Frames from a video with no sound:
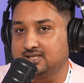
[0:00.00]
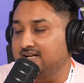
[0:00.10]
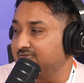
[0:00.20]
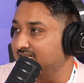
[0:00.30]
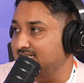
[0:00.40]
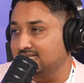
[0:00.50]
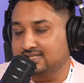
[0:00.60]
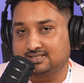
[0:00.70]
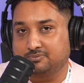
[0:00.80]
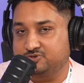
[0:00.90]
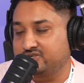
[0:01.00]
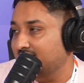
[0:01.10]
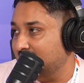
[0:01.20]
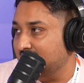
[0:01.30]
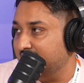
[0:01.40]
everything is
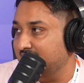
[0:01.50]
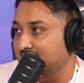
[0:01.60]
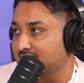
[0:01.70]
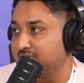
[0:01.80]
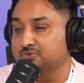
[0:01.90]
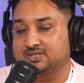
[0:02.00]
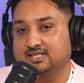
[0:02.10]
abstracted away and the user